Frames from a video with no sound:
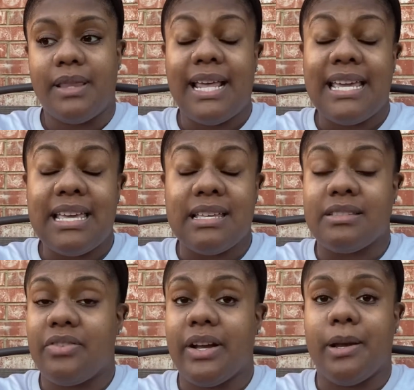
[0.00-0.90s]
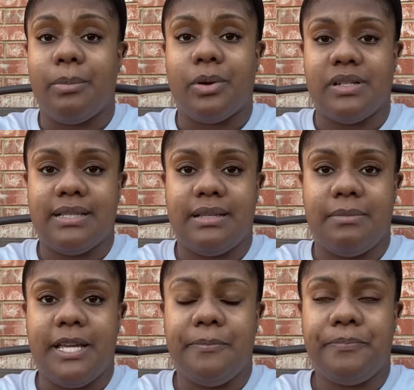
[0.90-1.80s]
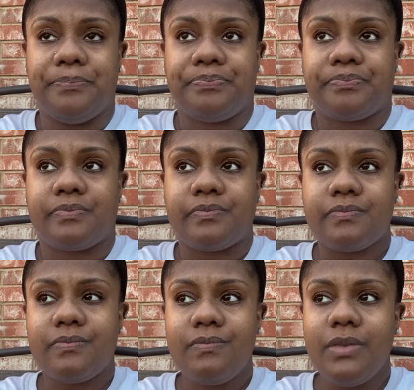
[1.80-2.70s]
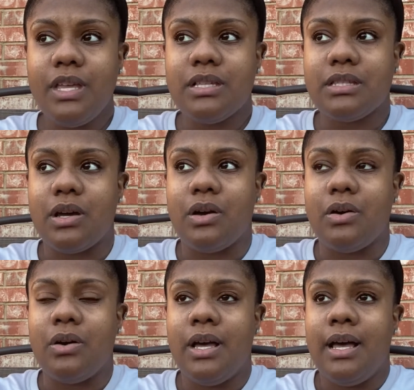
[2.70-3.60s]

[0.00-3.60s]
is very important to me. So,